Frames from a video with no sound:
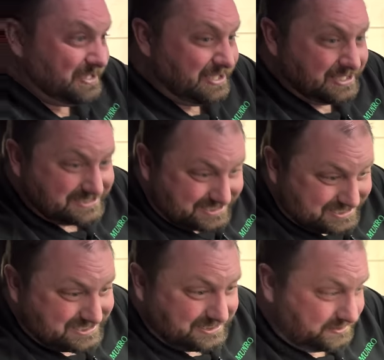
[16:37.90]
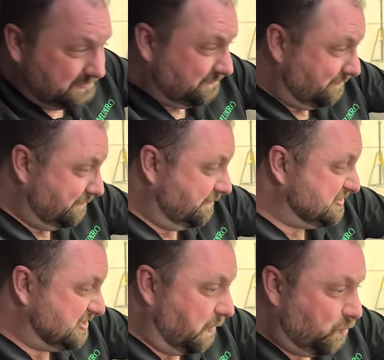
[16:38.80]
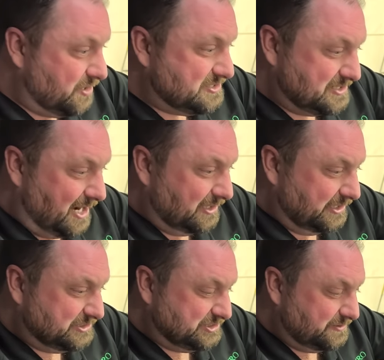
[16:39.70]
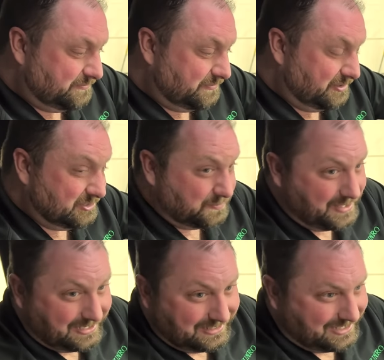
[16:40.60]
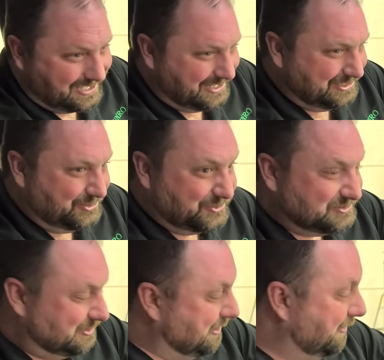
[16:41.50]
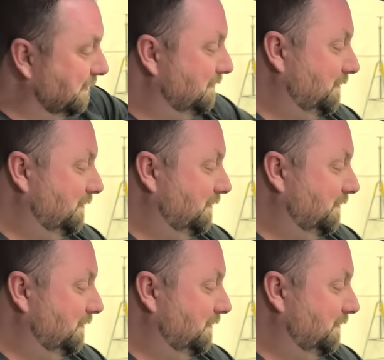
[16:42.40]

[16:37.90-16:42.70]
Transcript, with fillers: it's still somewhat stylish, depending on your style.